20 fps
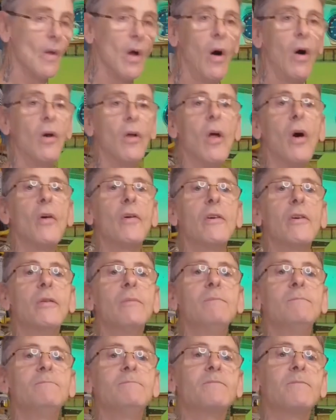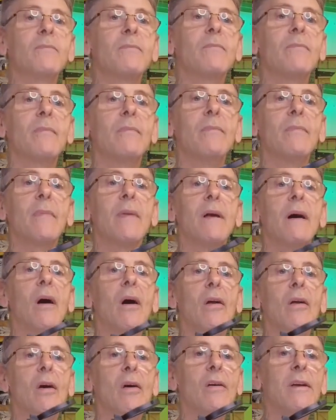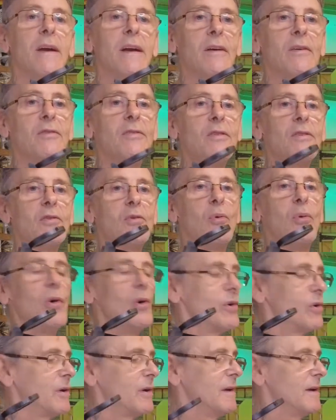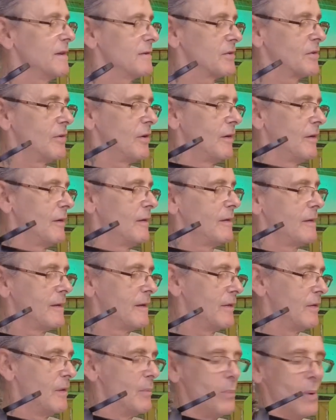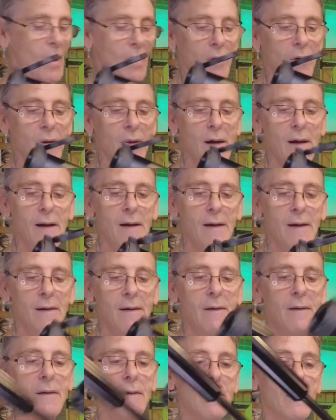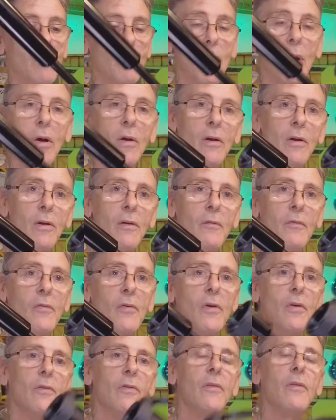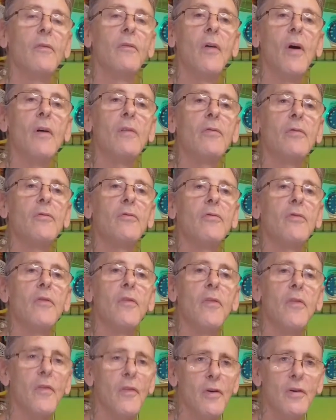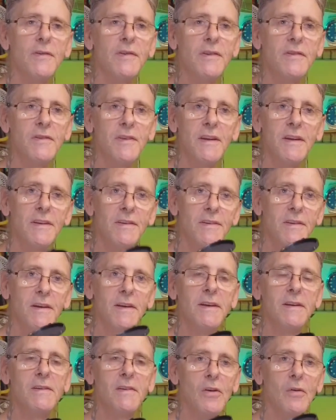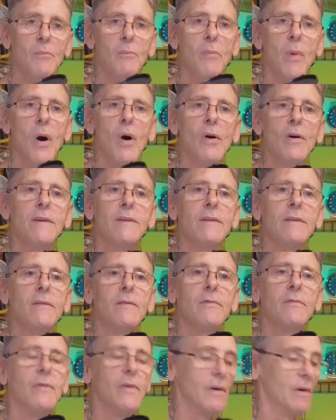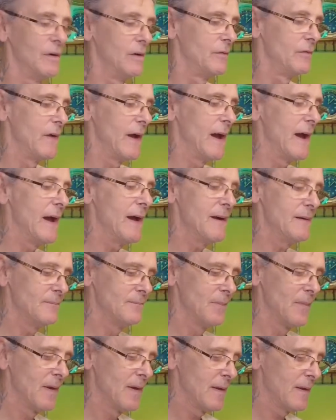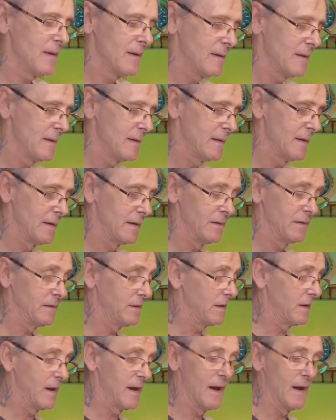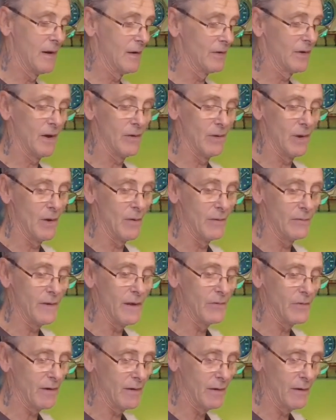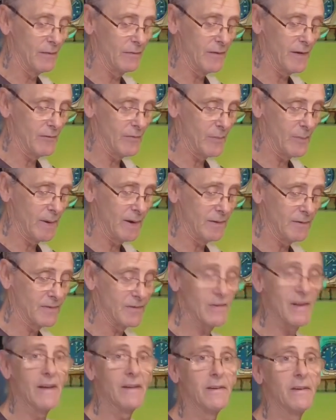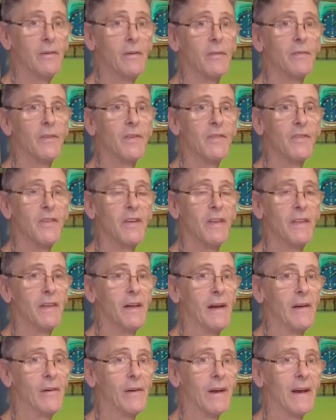like them. I like it because it's quirky. It's got the bottle there, a bottle at the front, 530 cc's combined of air. You get, I don't know, I've never been sad enough to sit there and